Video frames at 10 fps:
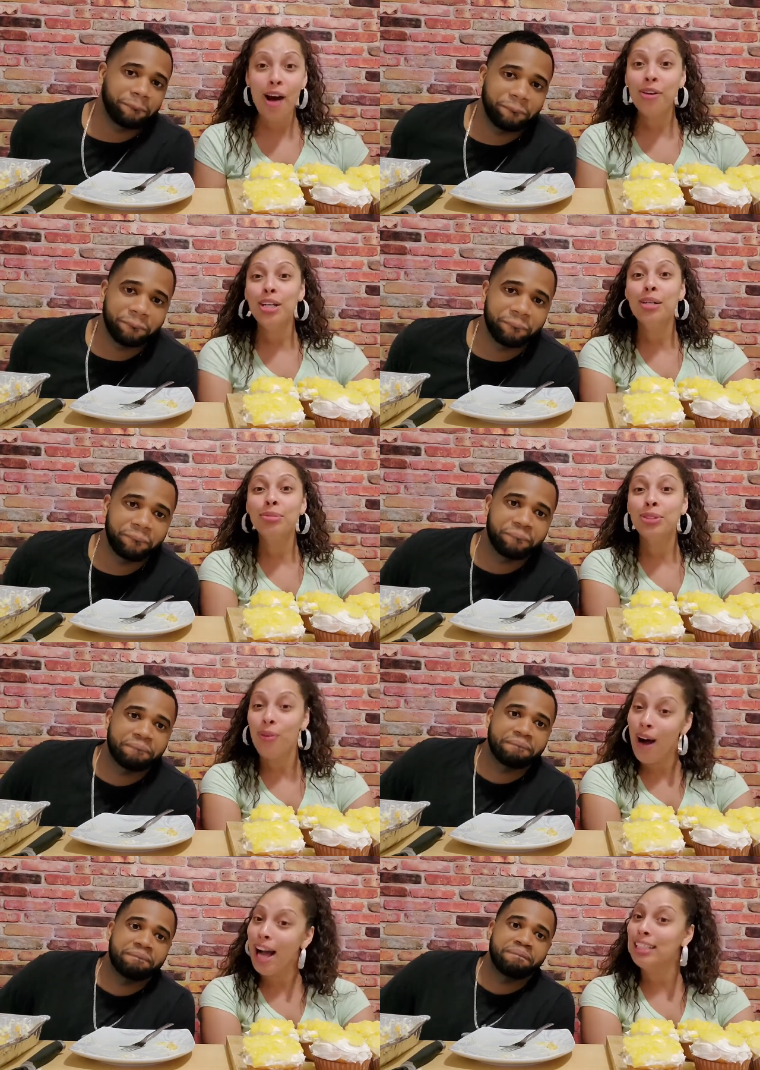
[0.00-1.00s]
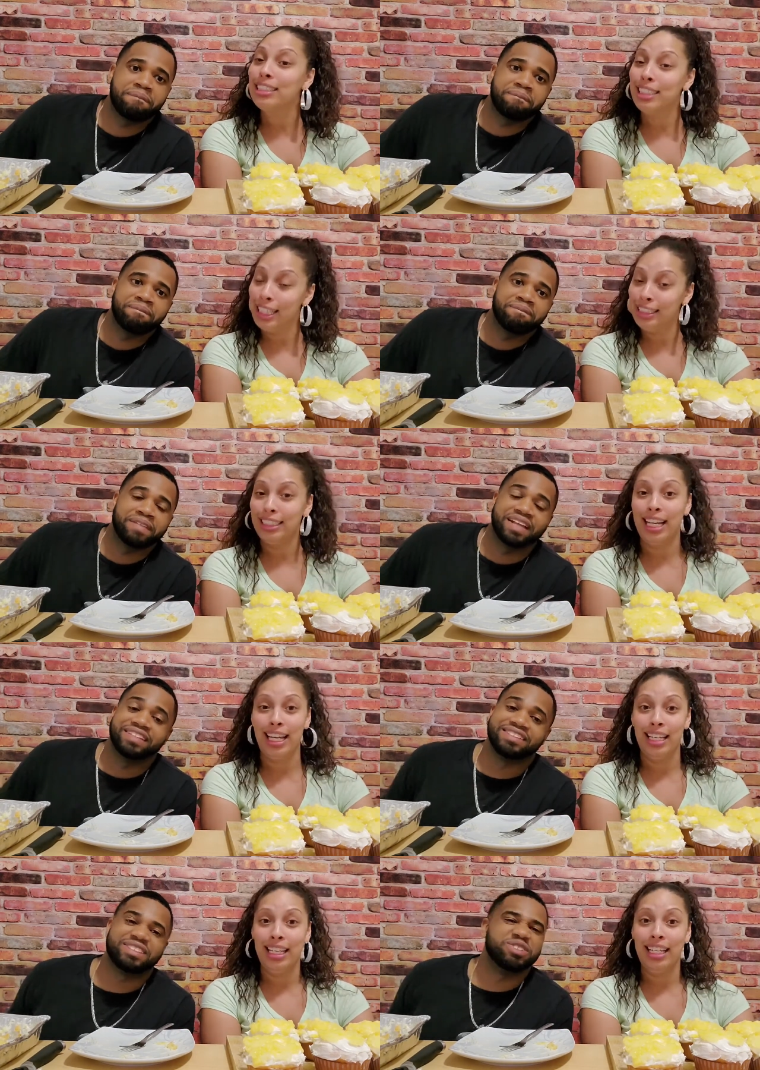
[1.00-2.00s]
Speaker 1: them squats yesterday.
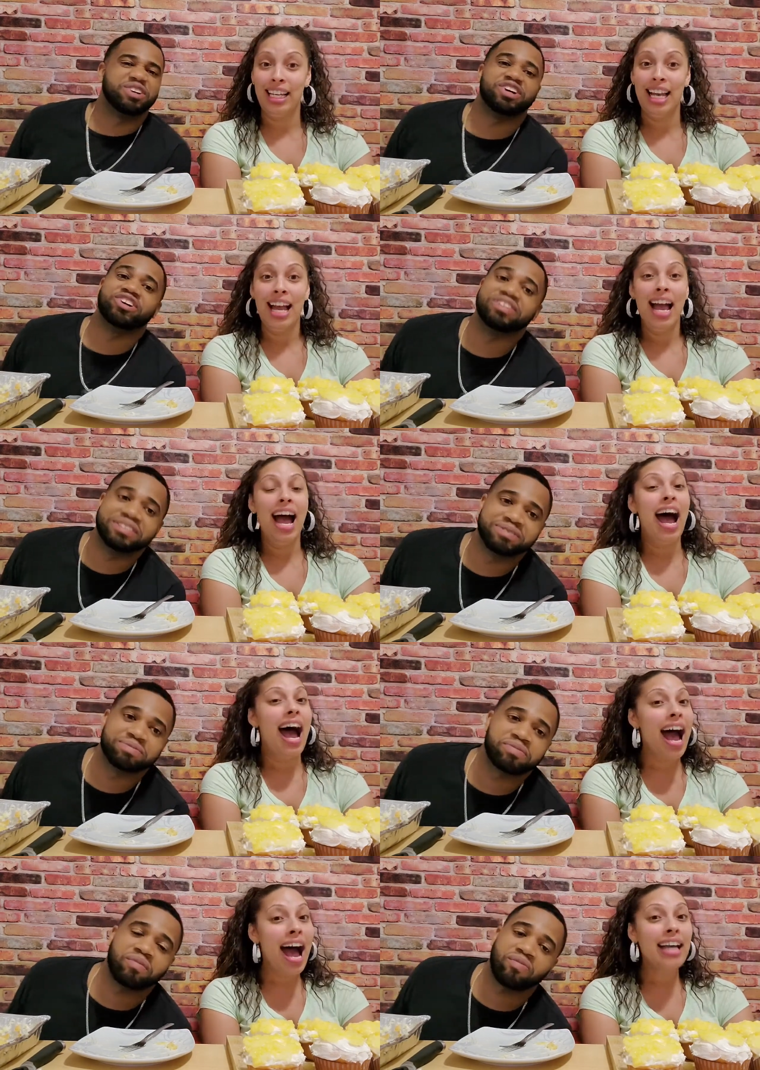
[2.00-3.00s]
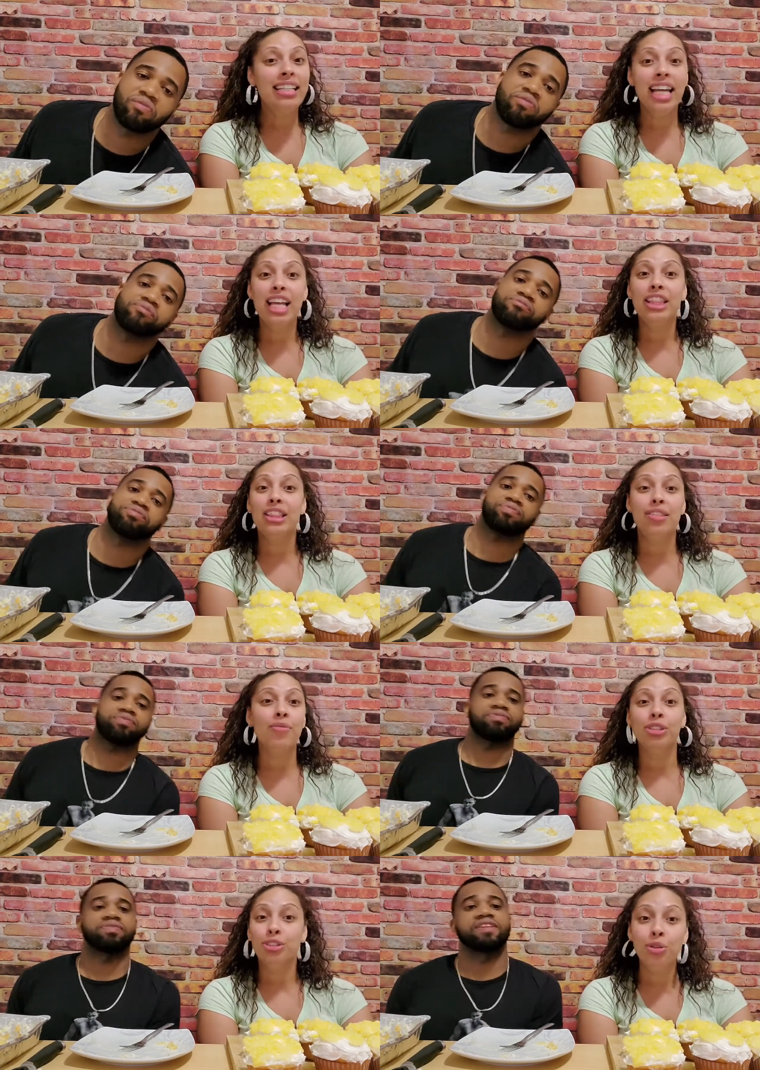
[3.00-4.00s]
She was hurting. I did
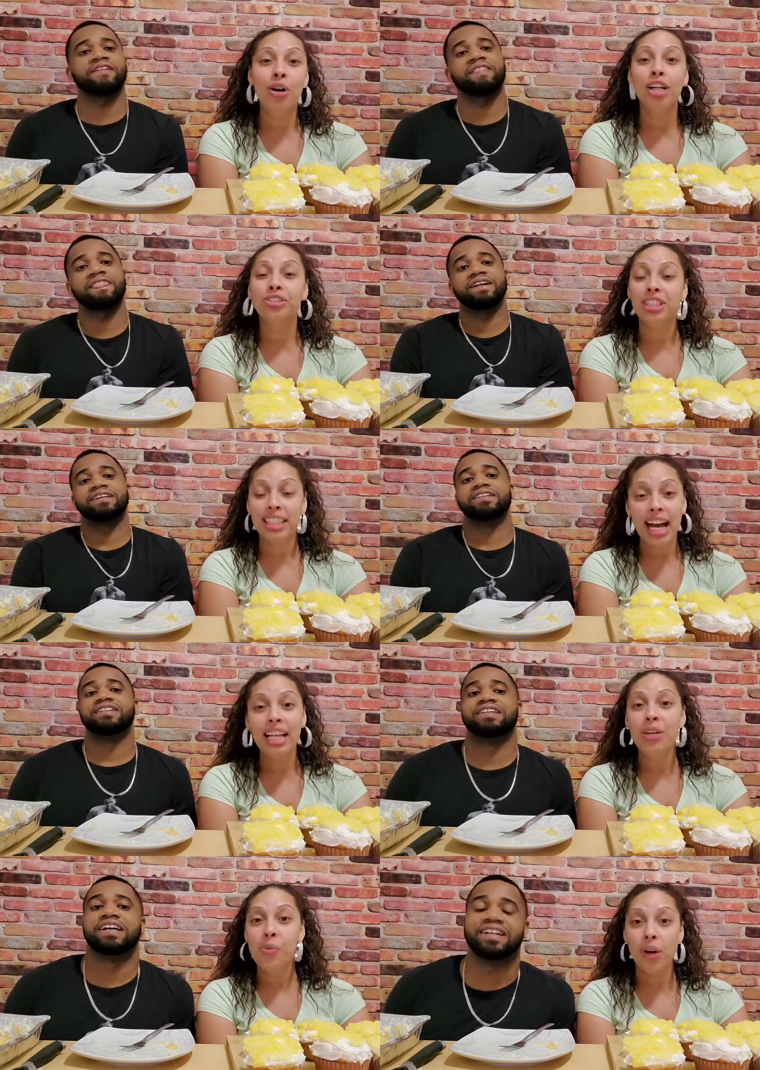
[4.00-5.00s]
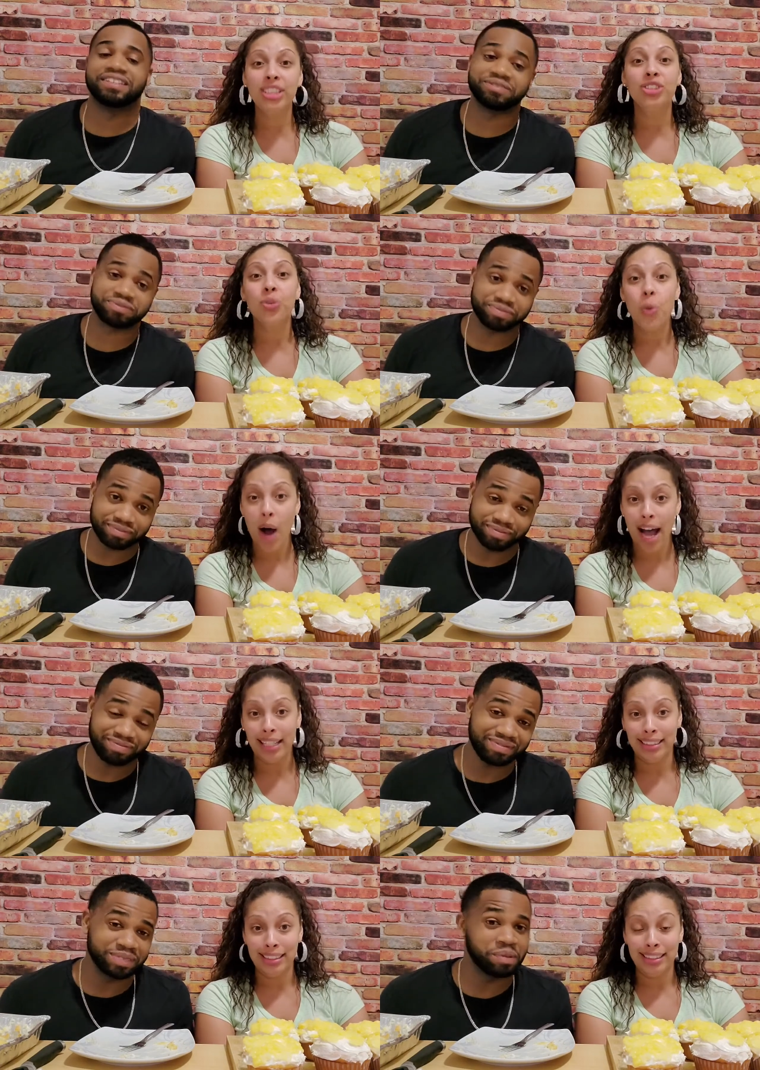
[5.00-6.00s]
291
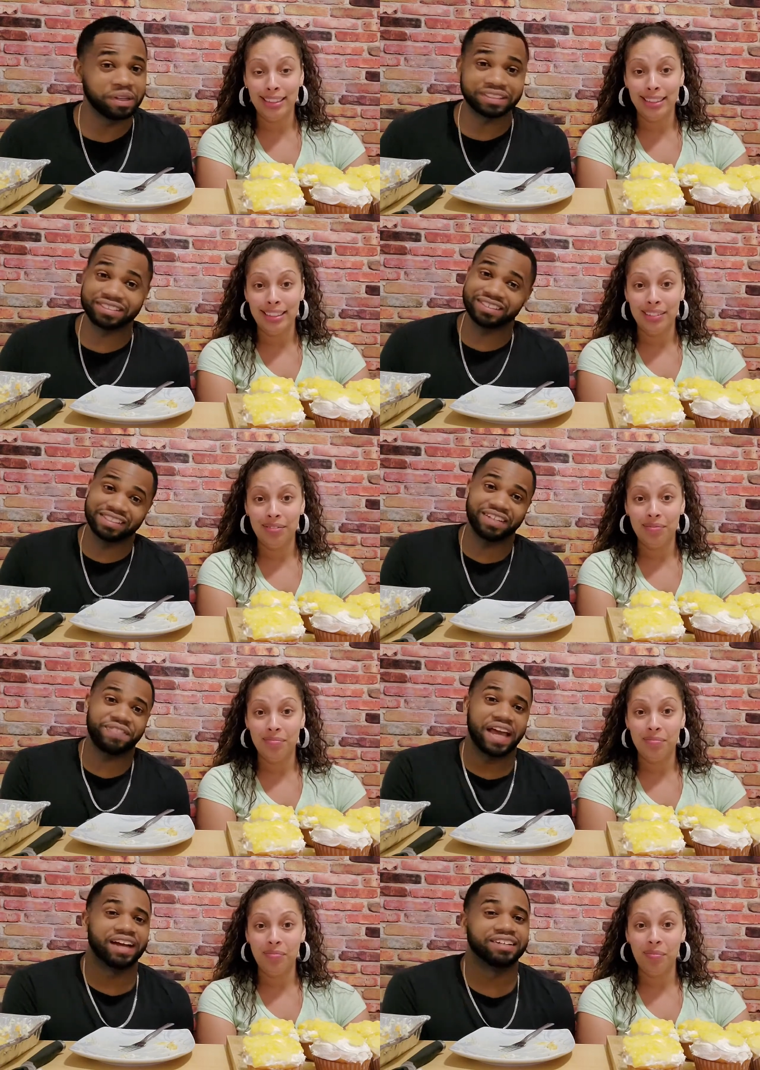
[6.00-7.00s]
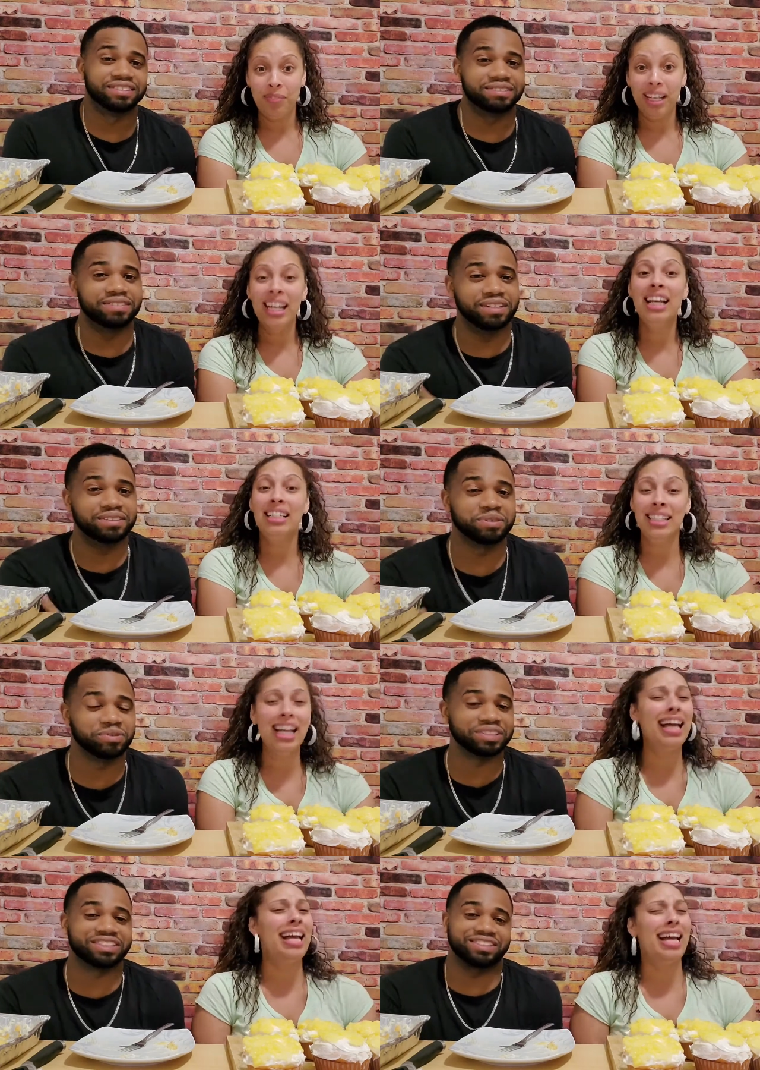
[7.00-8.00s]
squats.
Speaker 2: No, I said she did a thousand.
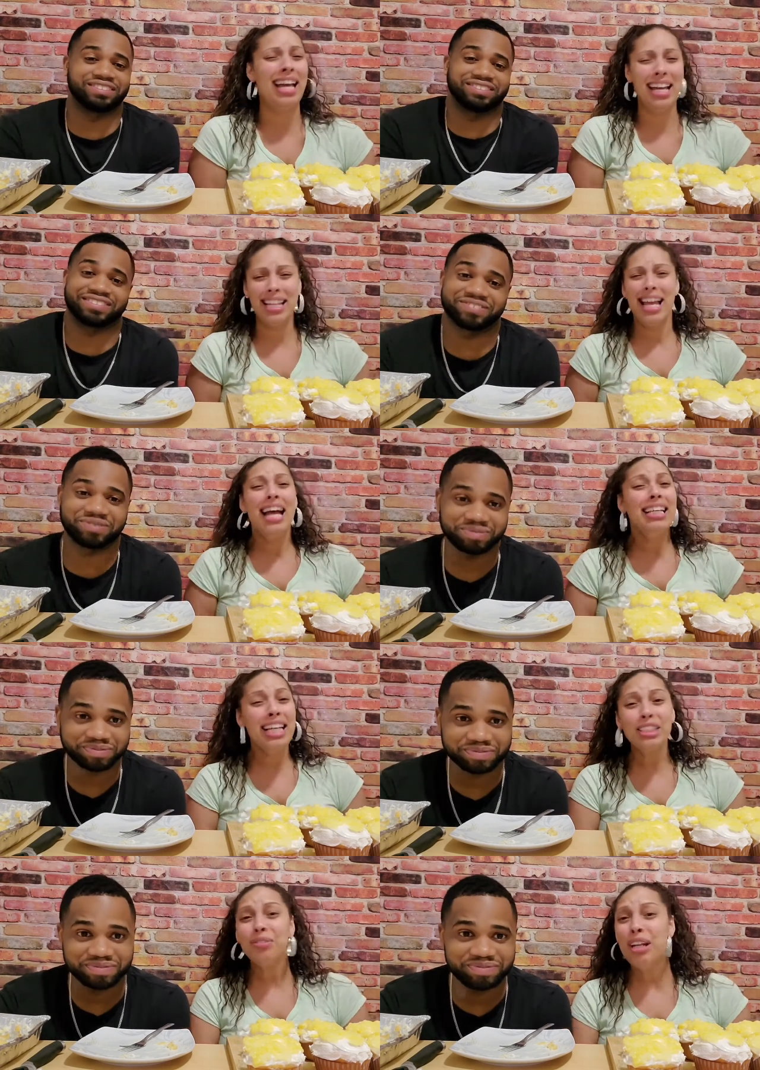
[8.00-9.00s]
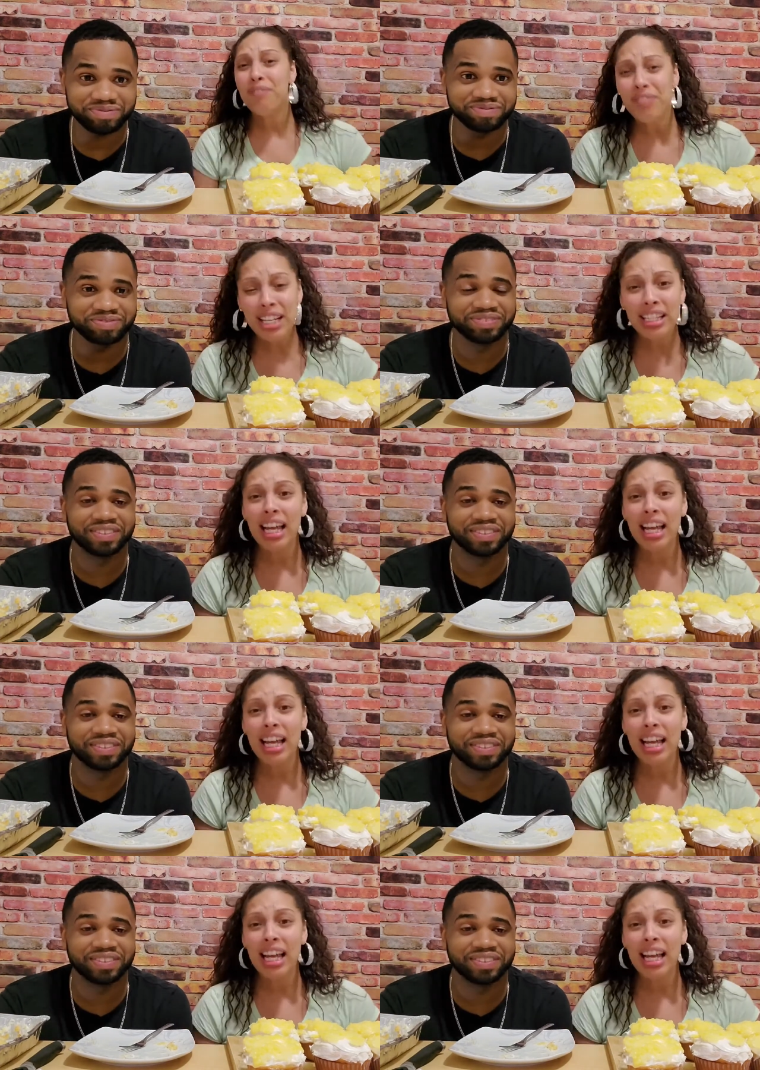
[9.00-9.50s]
Speaker 1: That's what it feel like.